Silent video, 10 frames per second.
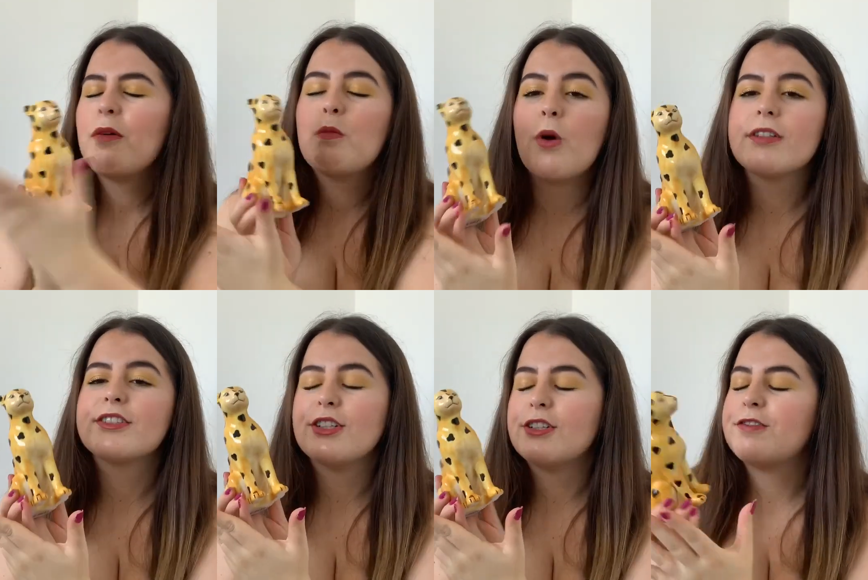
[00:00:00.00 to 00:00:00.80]

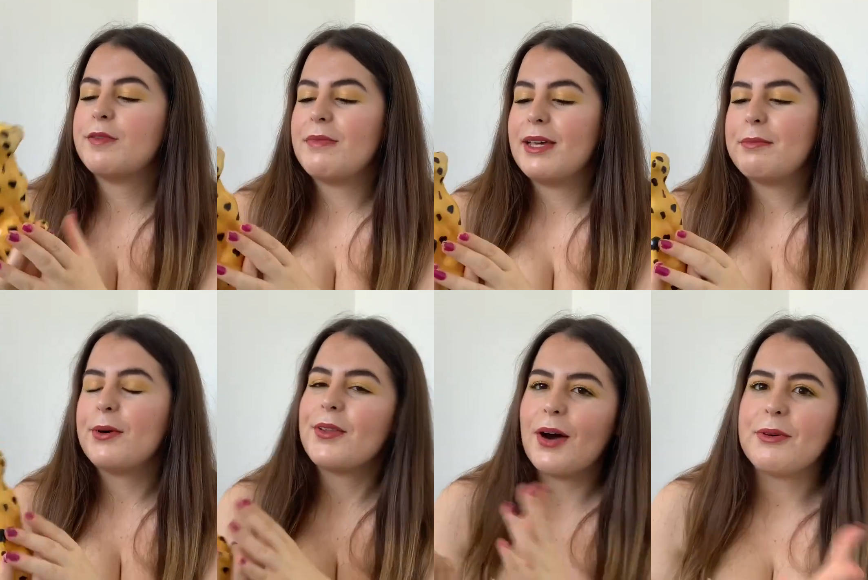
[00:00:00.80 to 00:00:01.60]
one's enough for me,
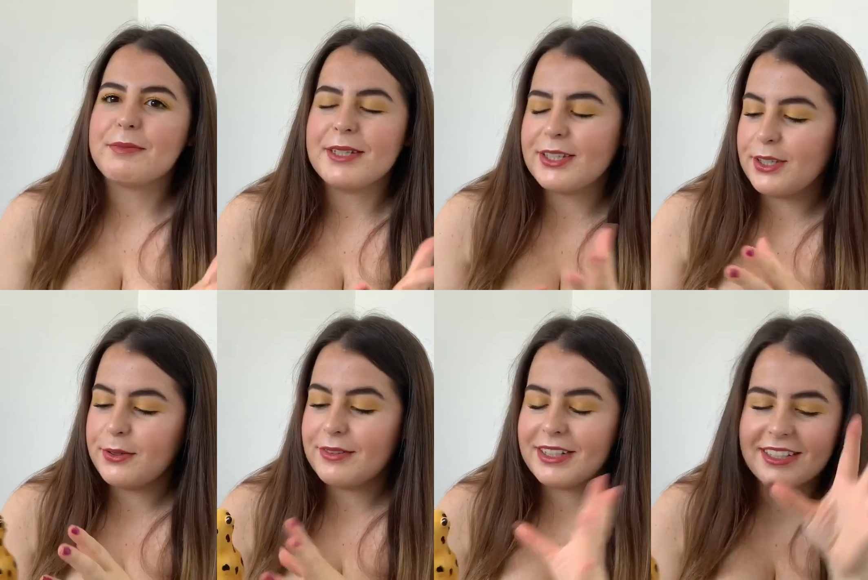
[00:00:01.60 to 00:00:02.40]
but that would have been
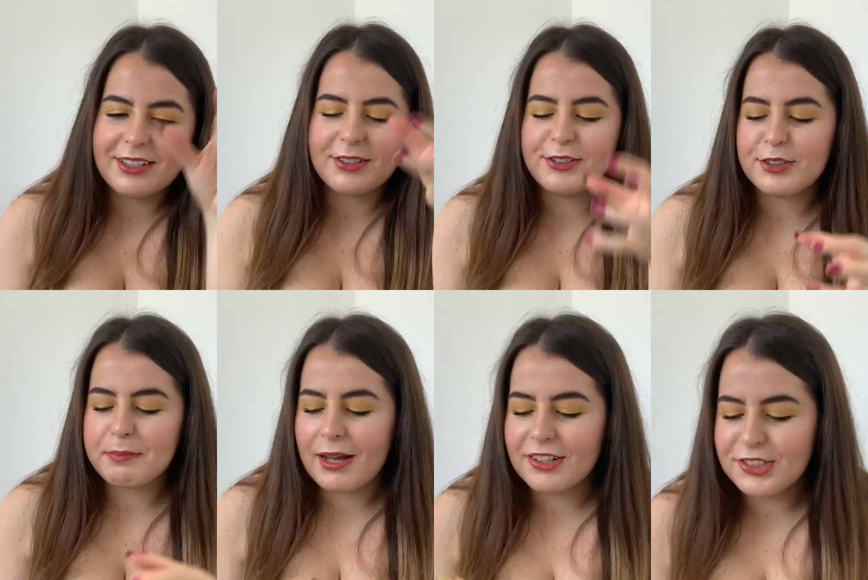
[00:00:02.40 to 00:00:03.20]
cute, and it could have just
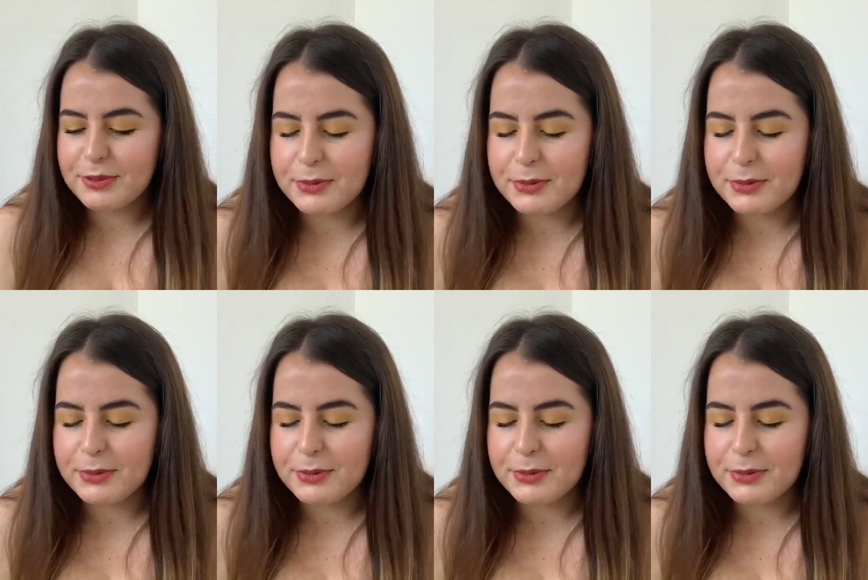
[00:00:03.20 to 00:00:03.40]
matched.